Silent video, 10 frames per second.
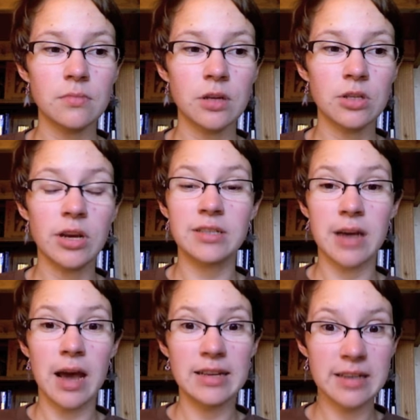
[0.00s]
So yes,
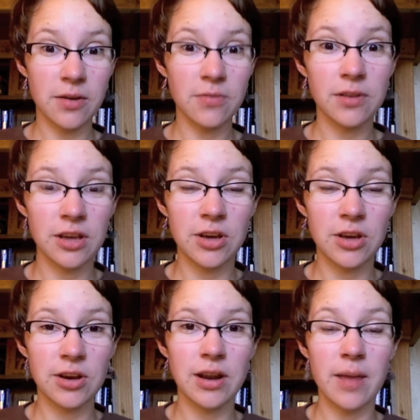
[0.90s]
I sound really
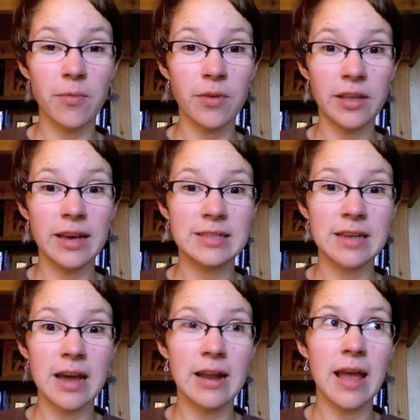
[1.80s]
good. I'm really
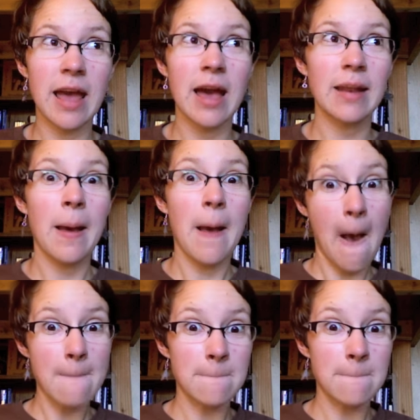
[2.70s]
excited, and
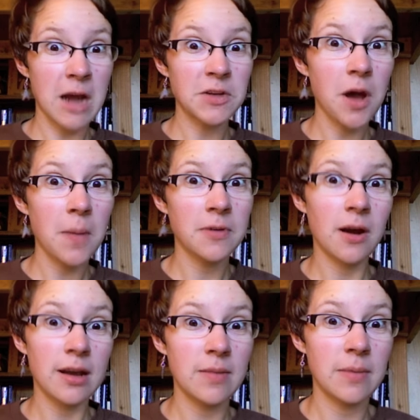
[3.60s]
my chops
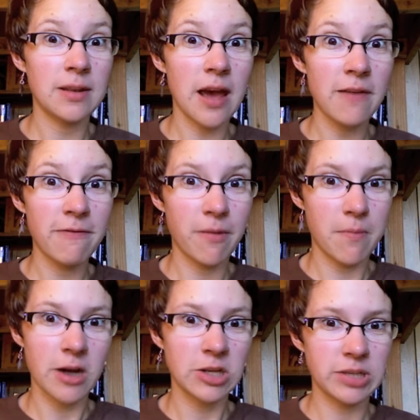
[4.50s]
aren't going to be dead from
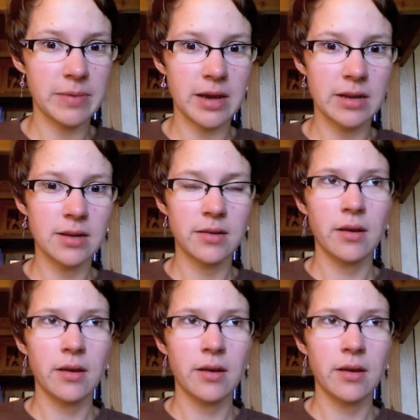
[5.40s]
marching band.